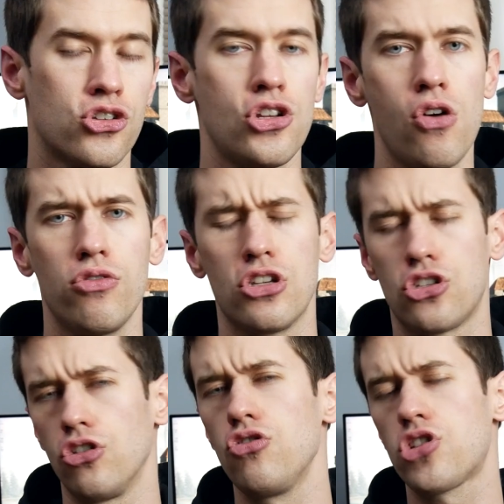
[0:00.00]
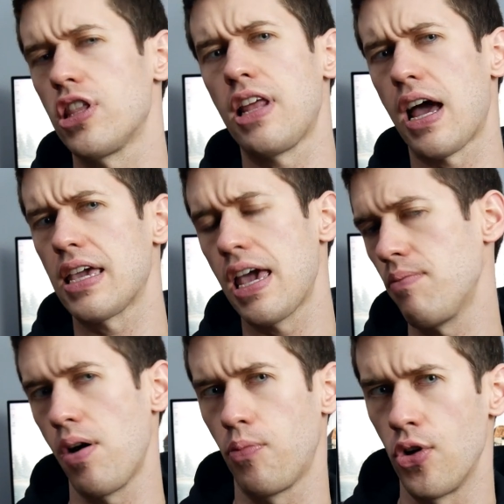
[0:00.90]
So the solution that I
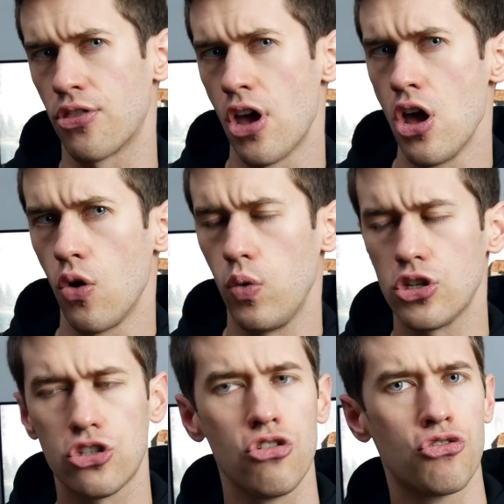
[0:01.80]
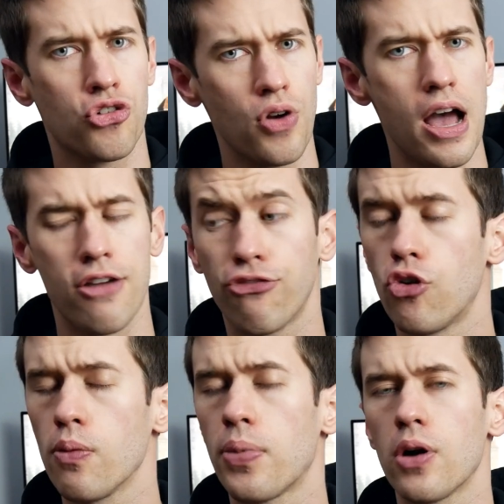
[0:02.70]
came up with was to try,
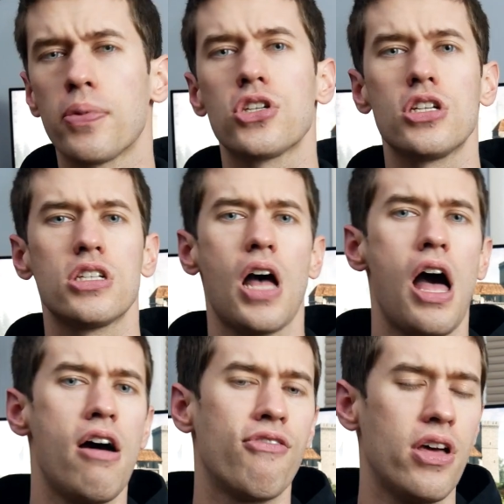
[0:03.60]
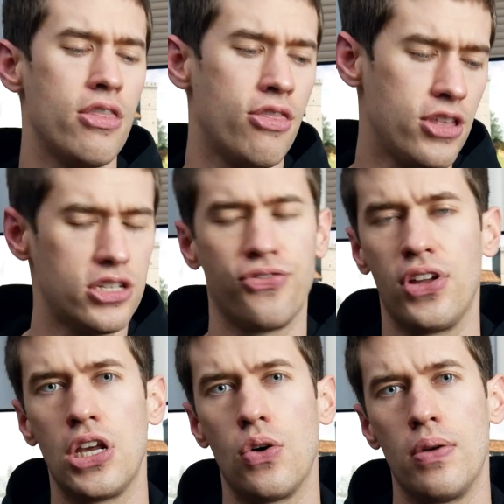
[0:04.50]
for purposes of this
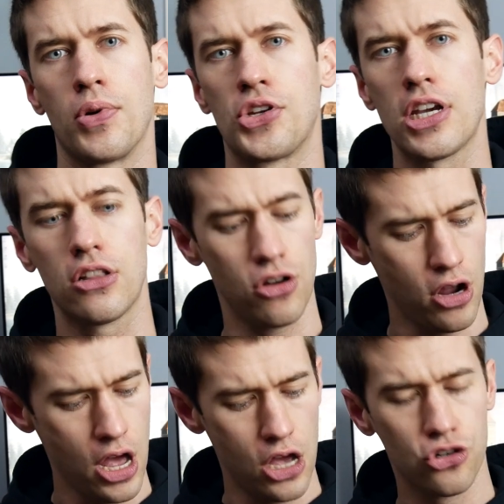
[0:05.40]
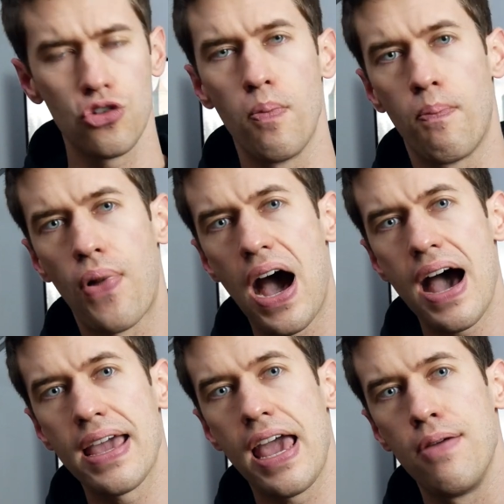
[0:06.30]
video in particular, to
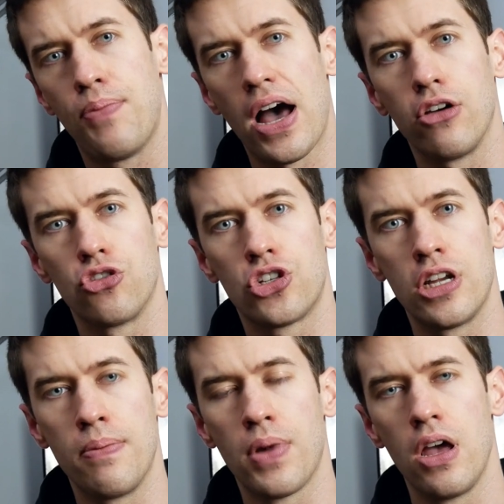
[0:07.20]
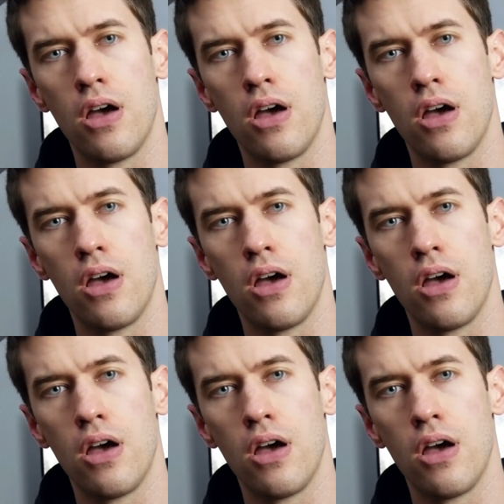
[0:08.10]
buy a BIOS chip,